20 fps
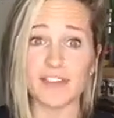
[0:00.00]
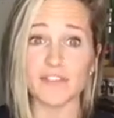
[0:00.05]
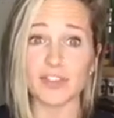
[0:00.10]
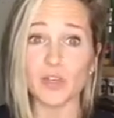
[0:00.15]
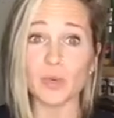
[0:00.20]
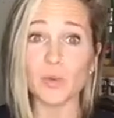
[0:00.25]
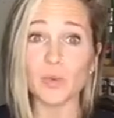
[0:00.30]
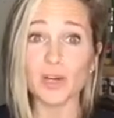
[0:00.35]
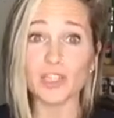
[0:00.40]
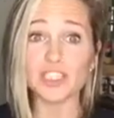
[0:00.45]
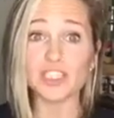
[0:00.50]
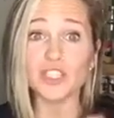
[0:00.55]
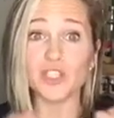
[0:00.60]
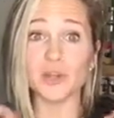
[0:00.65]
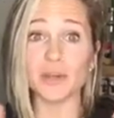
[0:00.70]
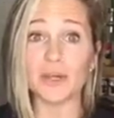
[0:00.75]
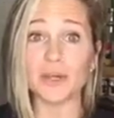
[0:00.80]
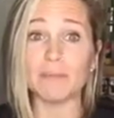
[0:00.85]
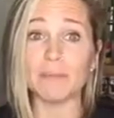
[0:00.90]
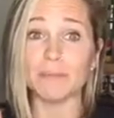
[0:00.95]
If you want
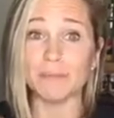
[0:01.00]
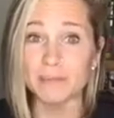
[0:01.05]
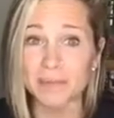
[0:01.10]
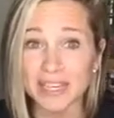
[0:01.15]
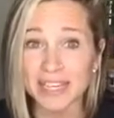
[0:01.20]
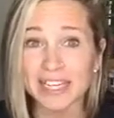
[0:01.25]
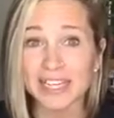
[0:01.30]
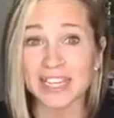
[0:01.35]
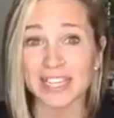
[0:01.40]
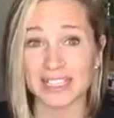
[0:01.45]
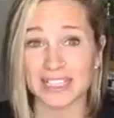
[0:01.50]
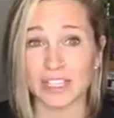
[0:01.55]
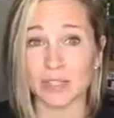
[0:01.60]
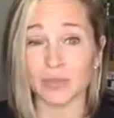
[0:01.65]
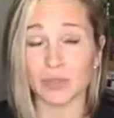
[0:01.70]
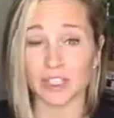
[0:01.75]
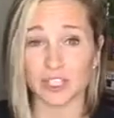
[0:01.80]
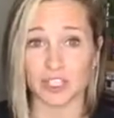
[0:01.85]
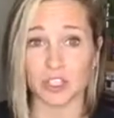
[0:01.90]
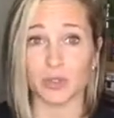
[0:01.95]
to
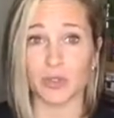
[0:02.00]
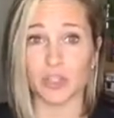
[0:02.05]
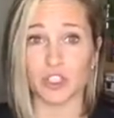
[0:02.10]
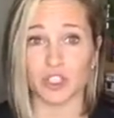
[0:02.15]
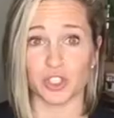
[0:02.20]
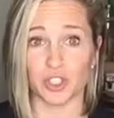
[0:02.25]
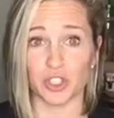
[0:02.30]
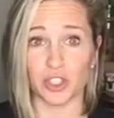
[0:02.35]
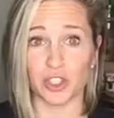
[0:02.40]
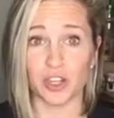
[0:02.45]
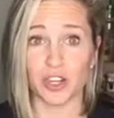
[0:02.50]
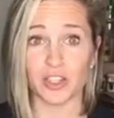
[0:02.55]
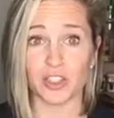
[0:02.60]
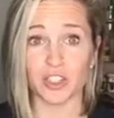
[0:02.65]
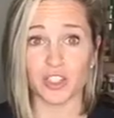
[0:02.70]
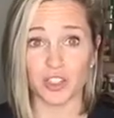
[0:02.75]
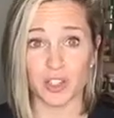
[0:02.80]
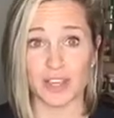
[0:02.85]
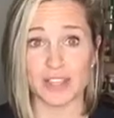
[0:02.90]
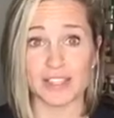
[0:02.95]
immediately reduce your
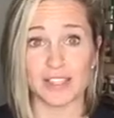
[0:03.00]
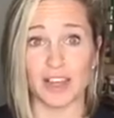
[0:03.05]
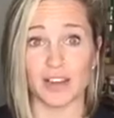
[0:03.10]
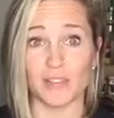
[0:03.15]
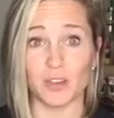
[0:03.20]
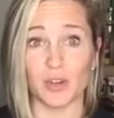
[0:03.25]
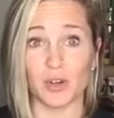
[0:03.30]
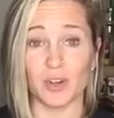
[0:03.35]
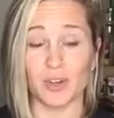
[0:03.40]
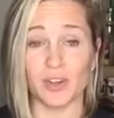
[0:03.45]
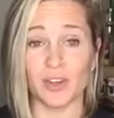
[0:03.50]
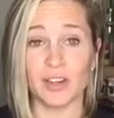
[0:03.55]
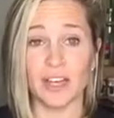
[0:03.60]
stress level,